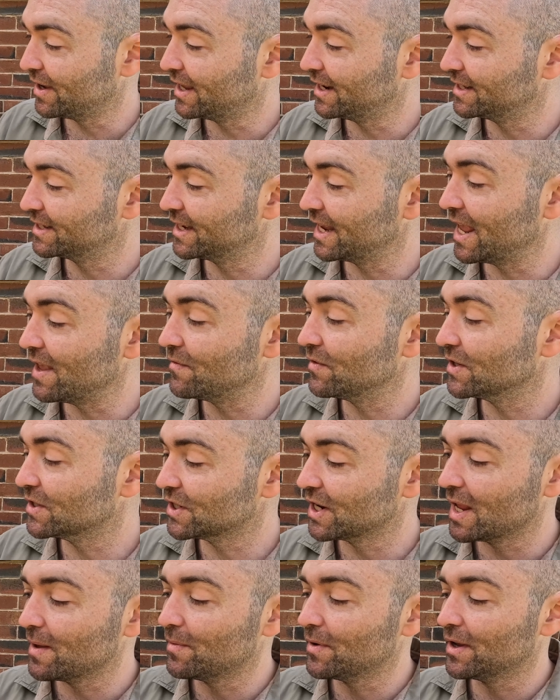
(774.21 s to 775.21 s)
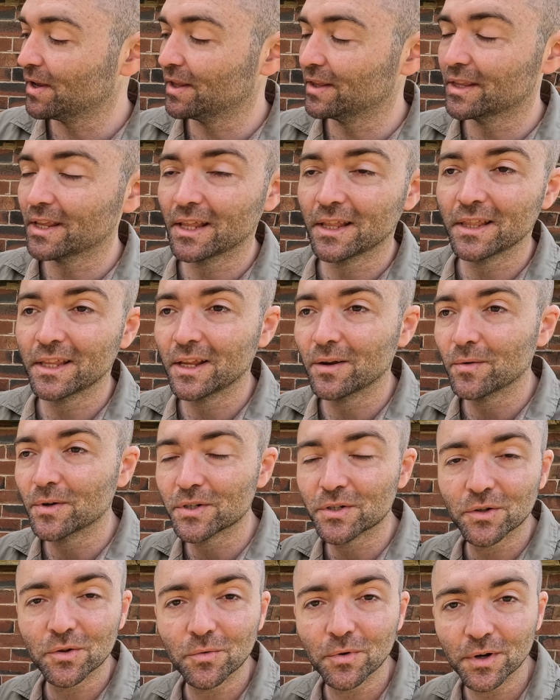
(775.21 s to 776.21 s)
and it's even cheaper than the
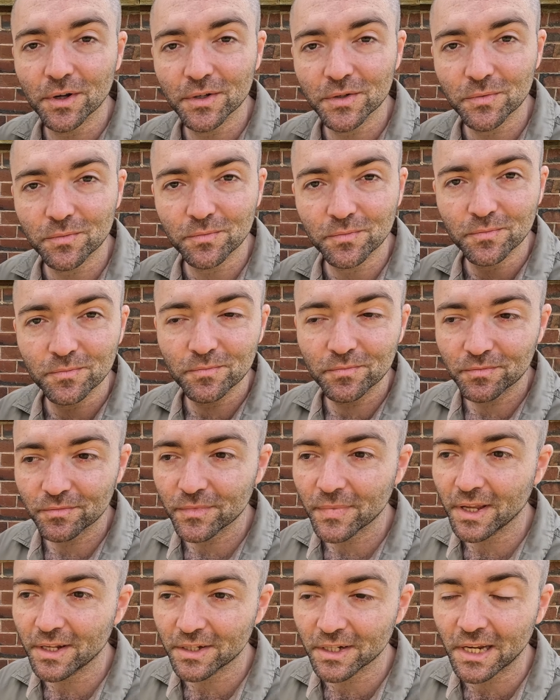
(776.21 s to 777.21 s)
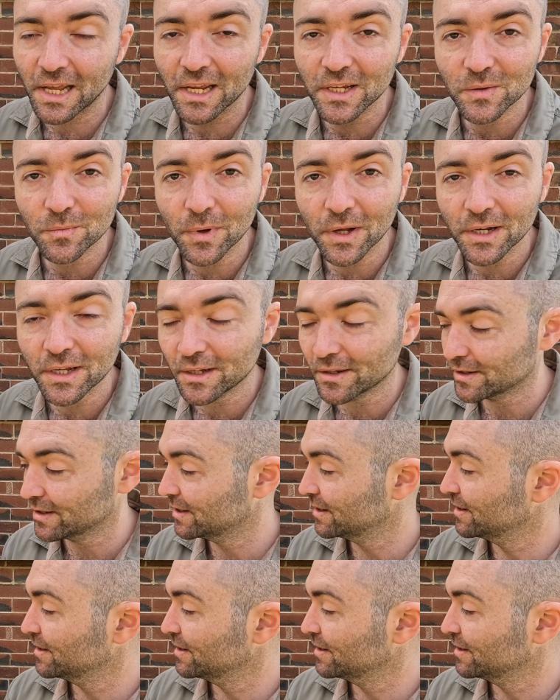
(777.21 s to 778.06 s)
original was in today's money.